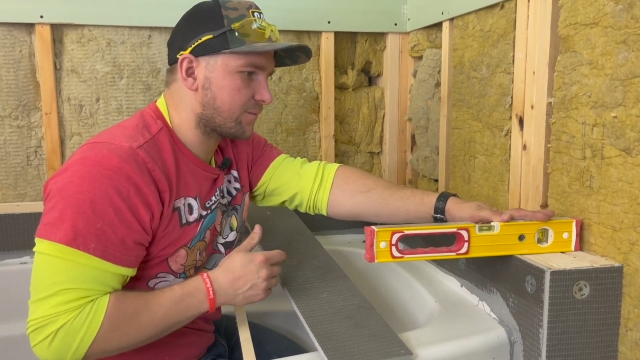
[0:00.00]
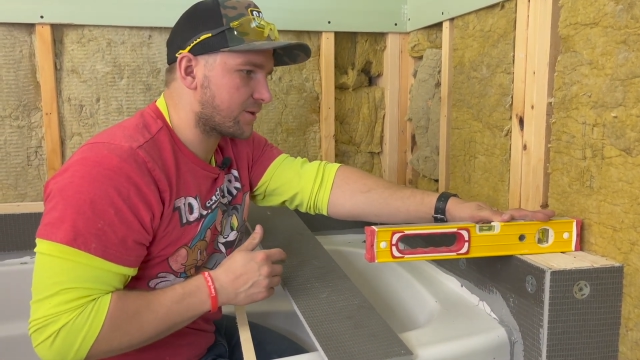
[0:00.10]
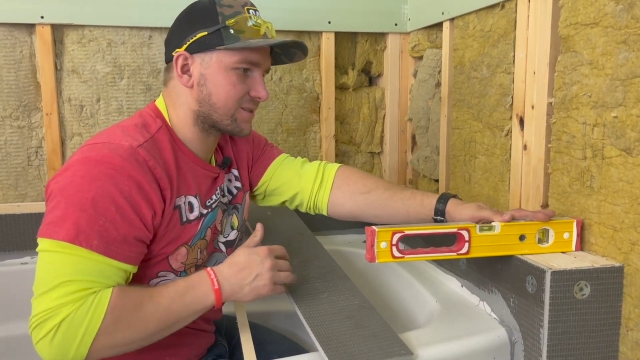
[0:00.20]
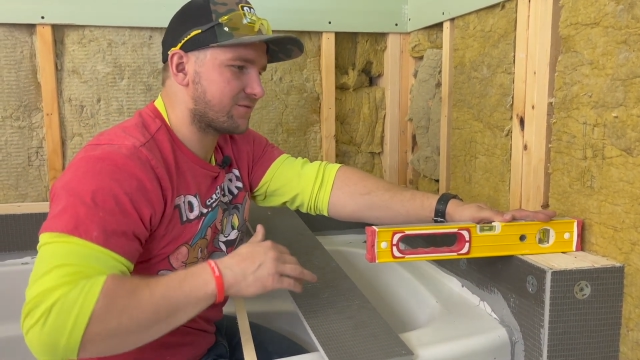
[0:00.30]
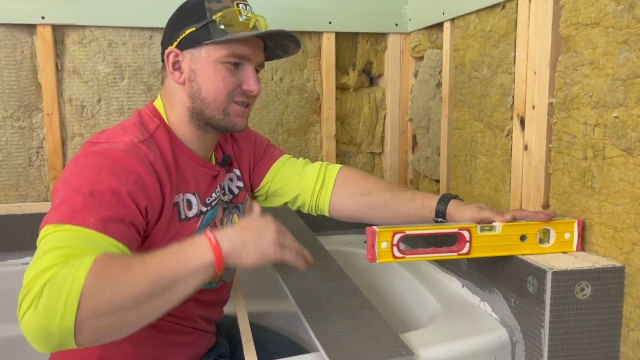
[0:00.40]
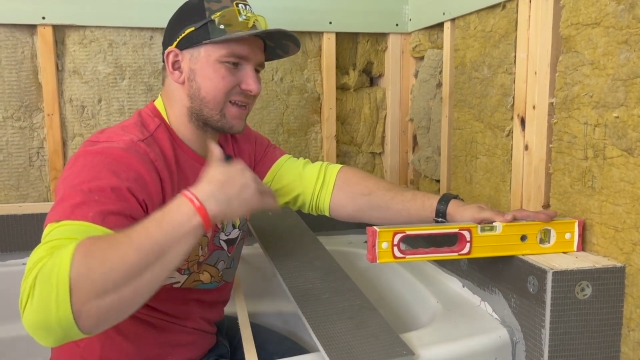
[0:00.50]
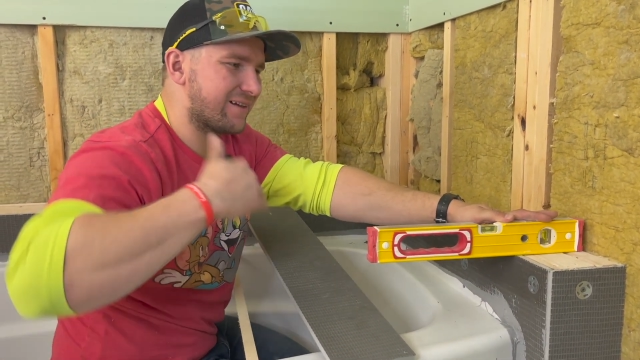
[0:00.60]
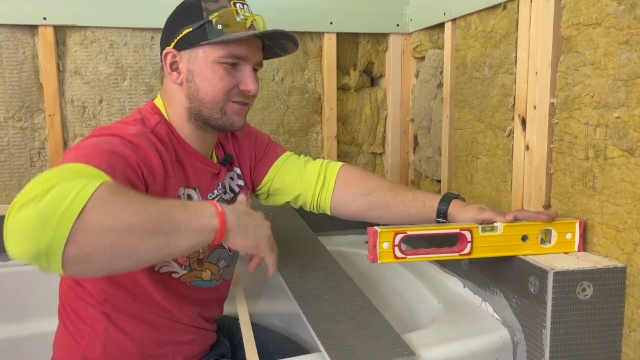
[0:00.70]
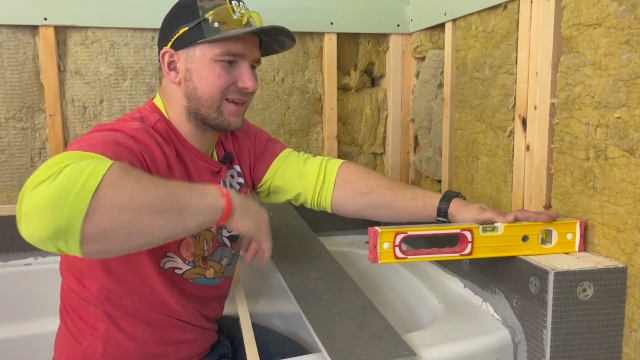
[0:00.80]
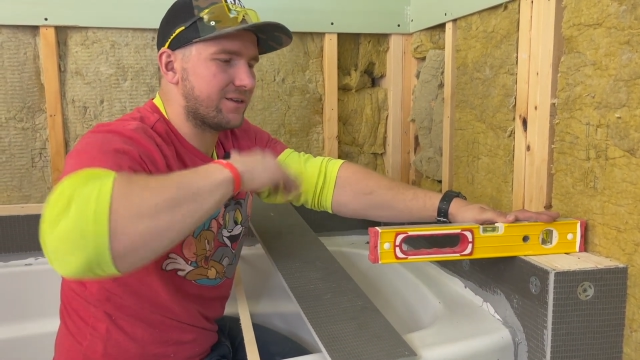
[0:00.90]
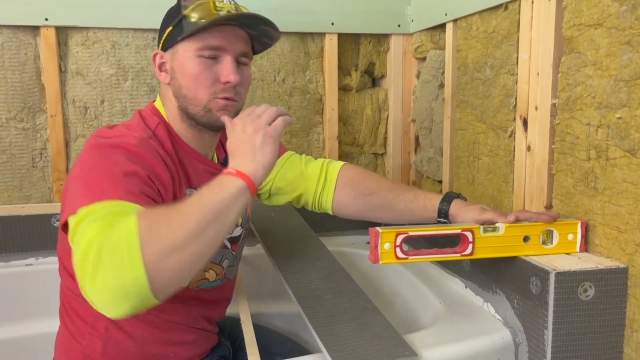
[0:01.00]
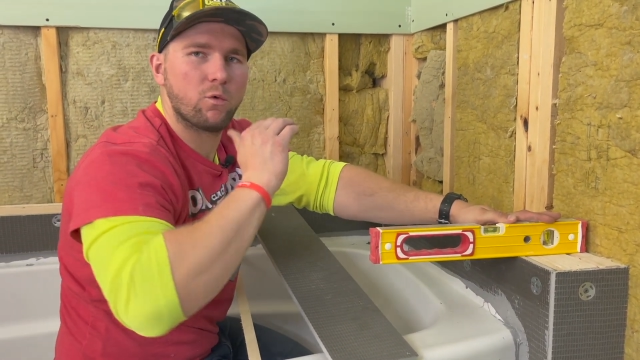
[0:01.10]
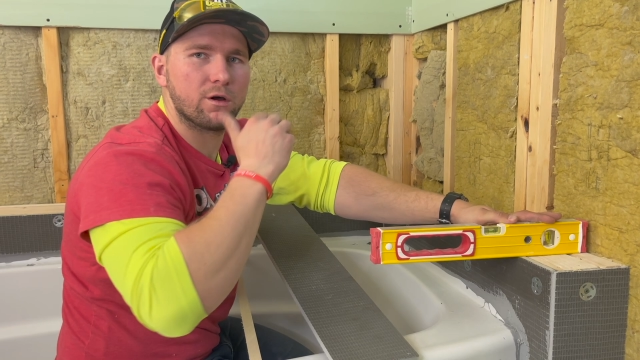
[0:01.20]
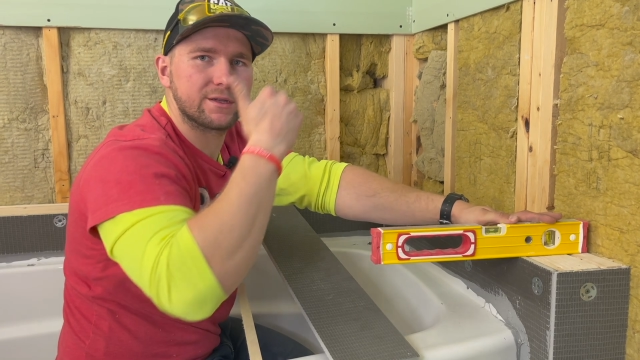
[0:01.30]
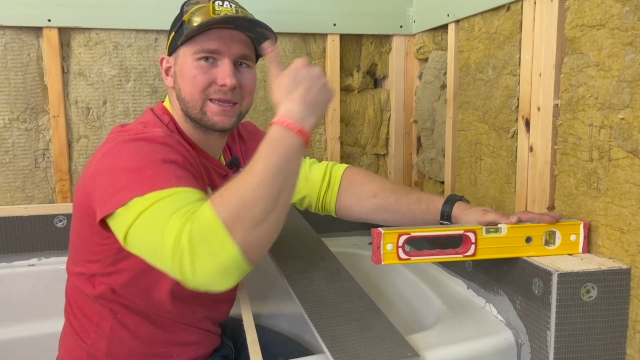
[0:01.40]
because if there's ever any
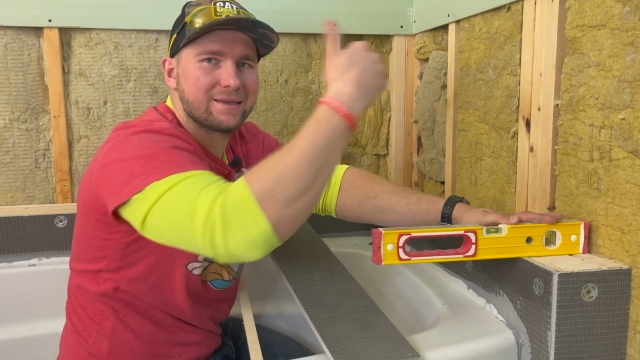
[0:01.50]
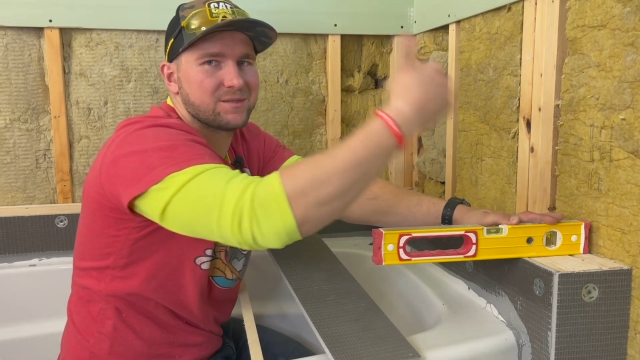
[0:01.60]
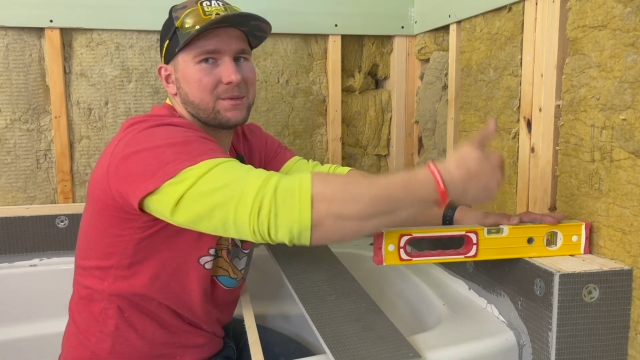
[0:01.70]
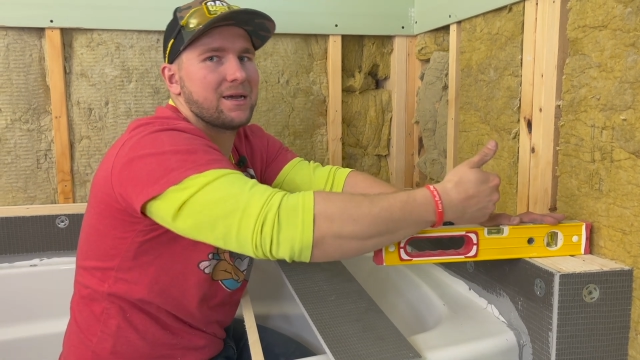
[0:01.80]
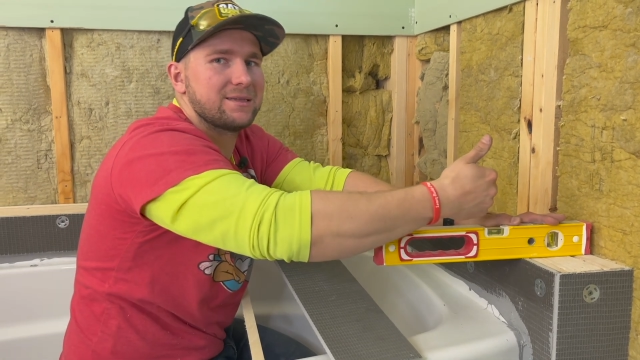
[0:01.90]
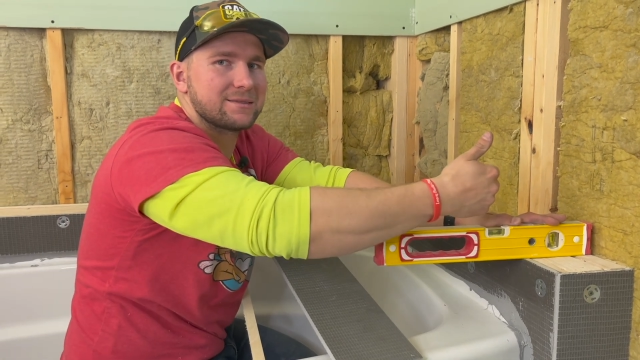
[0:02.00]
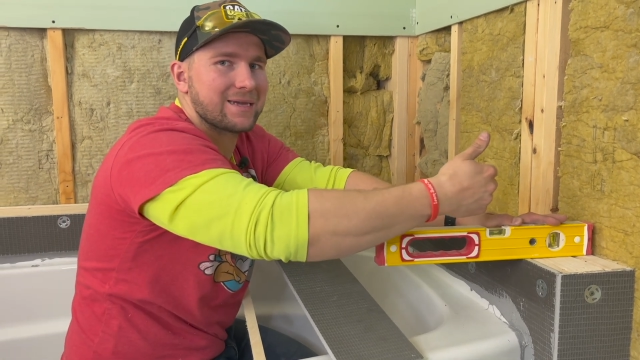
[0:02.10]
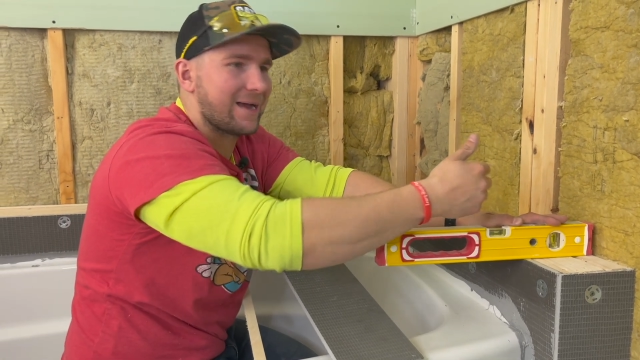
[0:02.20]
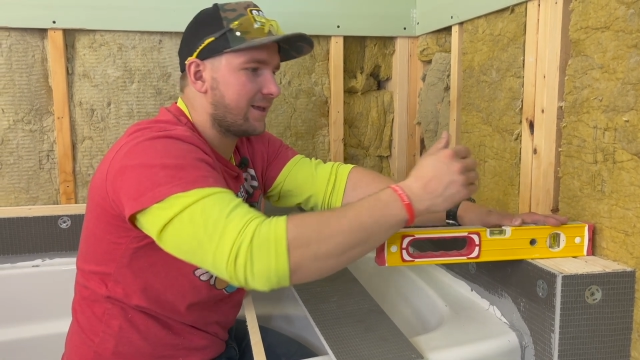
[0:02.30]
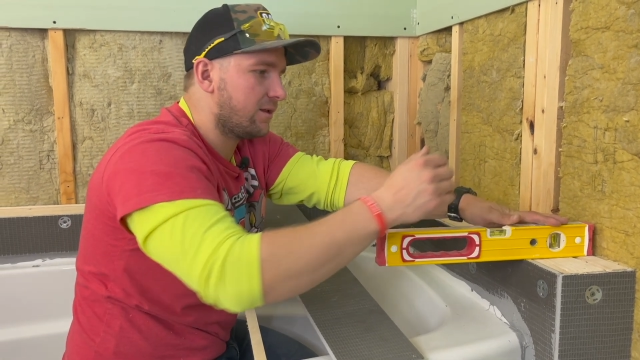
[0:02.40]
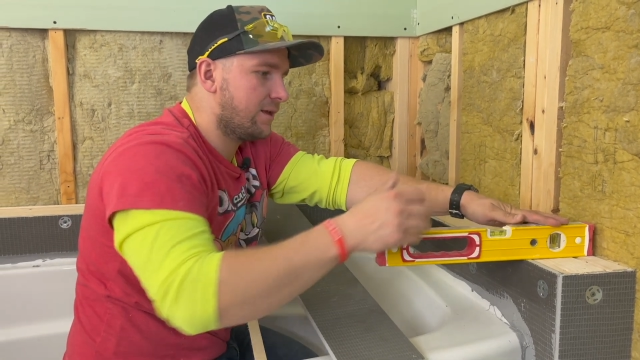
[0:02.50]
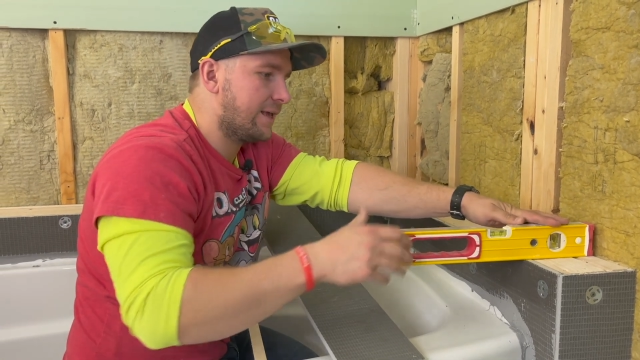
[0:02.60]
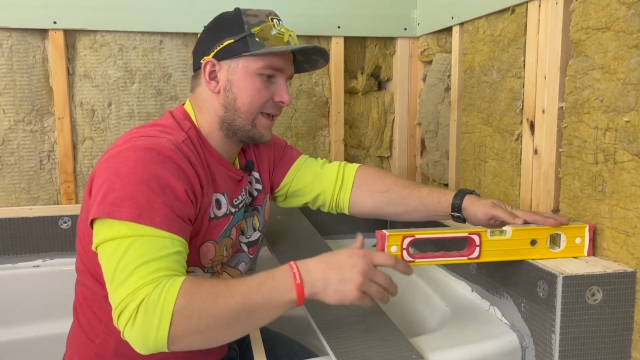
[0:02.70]
water that gets behind the tile,